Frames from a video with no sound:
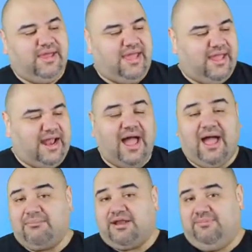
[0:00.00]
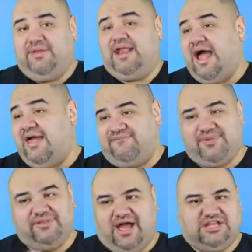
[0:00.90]
And I'm going to admit, I've
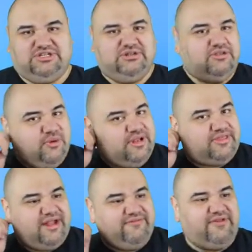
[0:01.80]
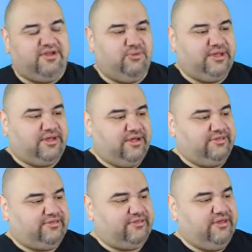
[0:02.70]
been dodging doing this kind of video
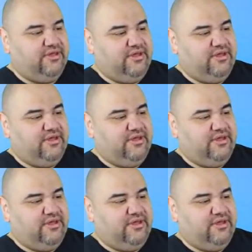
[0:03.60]
because,